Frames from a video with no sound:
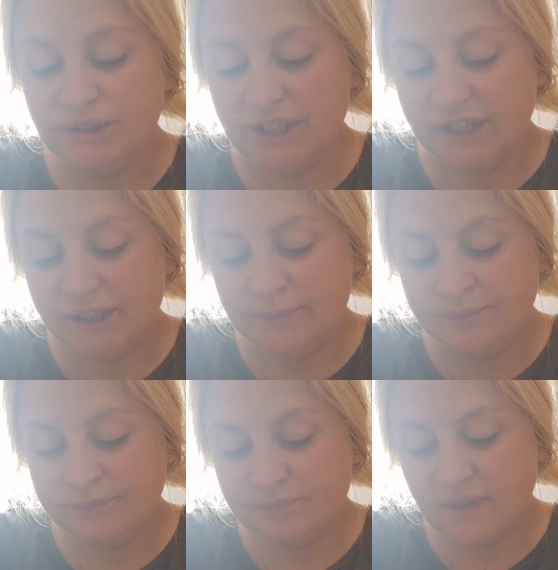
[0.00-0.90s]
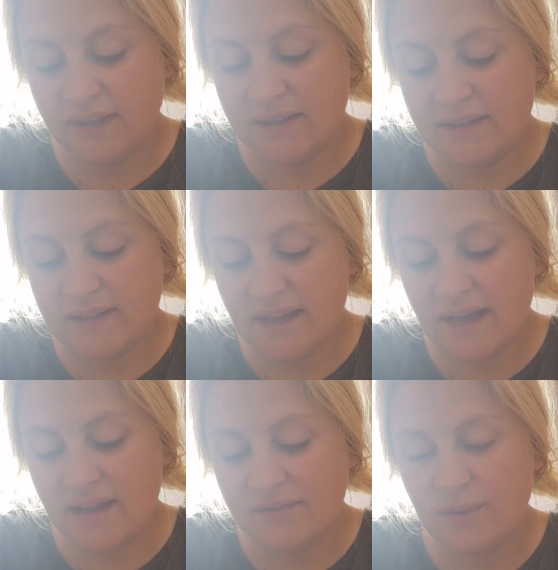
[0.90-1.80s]
you, it is
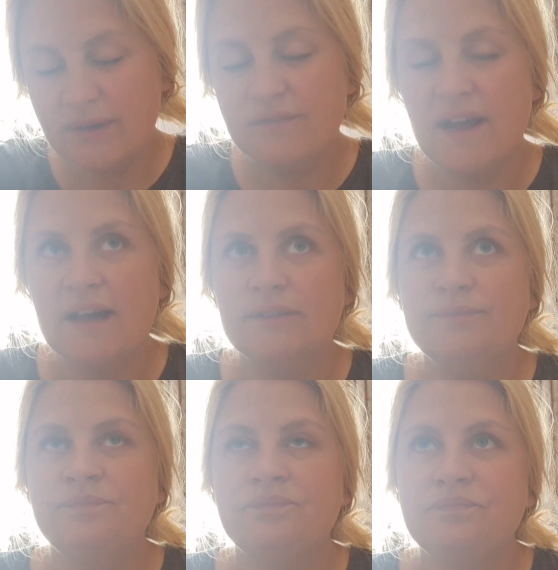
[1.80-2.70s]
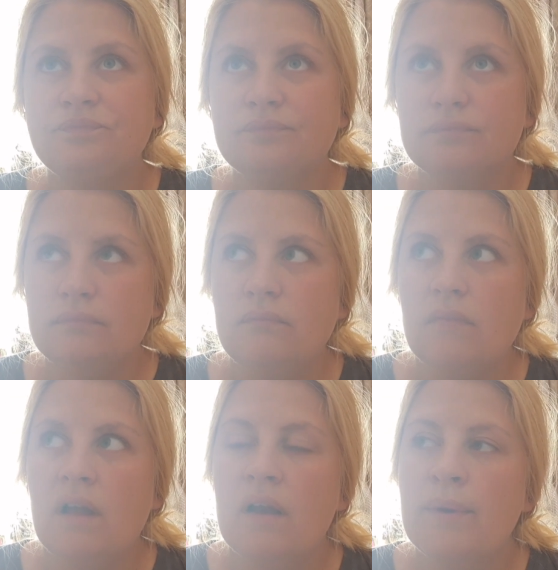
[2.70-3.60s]
12:30 now.
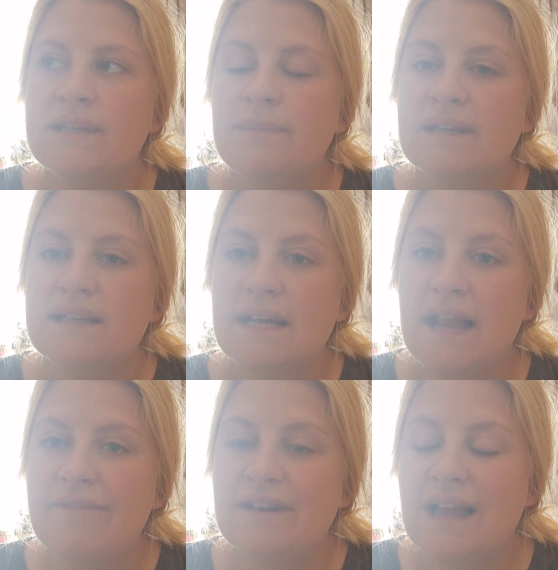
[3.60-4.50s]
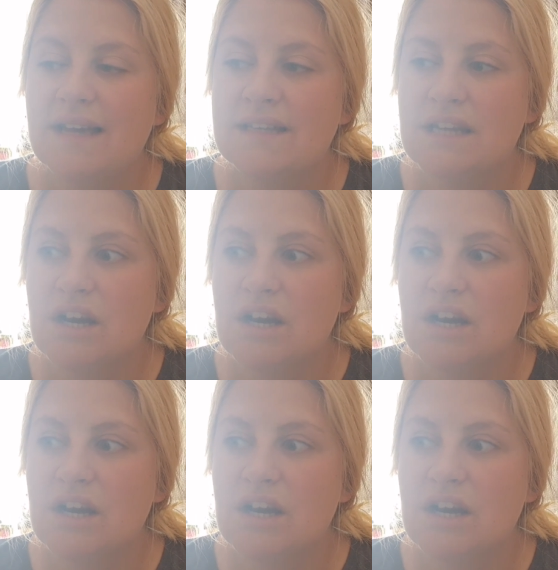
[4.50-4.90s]
I went to bed at 11 last